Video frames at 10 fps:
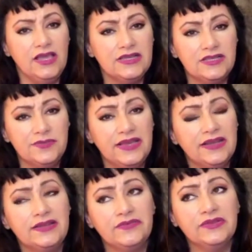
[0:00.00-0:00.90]
to be on a
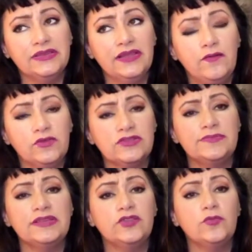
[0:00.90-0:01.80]
different level, to be
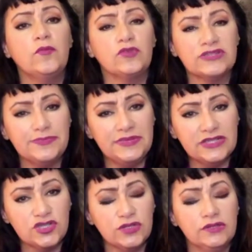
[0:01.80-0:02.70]
a little bit more
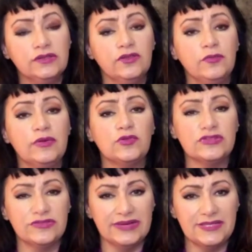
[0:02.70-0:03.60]
spiritual, a little bit more
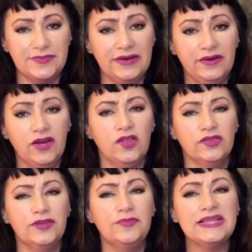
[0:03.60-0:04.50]
transparent, a
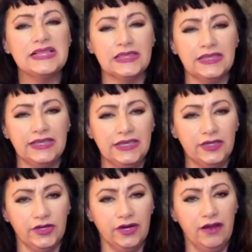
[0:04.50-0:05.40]
little bit
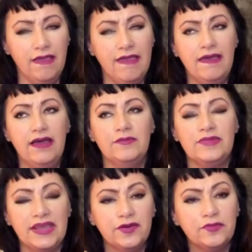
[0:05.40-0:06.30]
cleaner. I'm
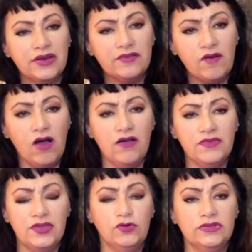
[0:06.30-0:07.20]
getting rid of all
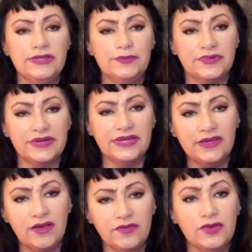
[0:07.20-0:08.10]
the old debris,
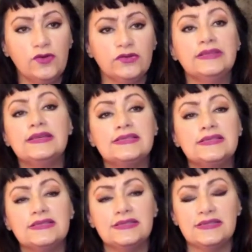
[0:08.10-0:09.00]
all the old
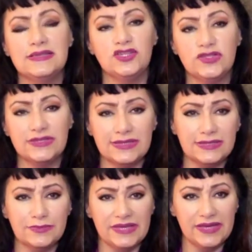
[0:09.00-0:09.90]
nonsense that just
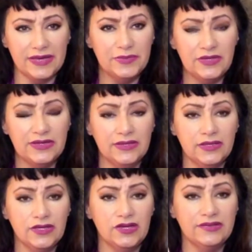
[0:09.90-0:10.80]
doesn't become you any
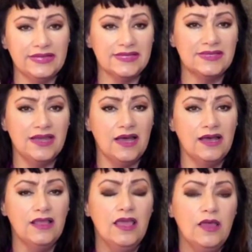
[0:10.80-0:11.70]
longer. That's not
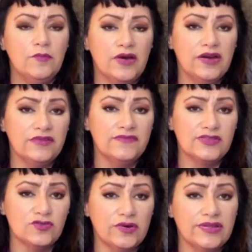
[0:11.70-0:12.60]
part of the
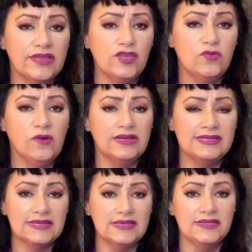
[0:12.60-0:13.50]
story that you want to
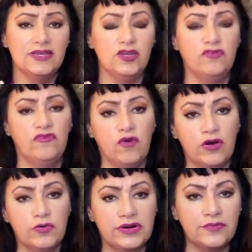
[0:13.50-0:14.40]
continue
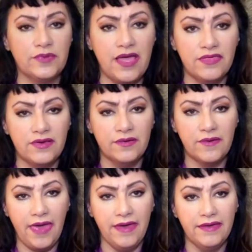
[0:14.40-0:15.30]
forward with,
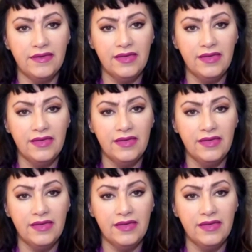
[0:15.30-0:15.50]
okay?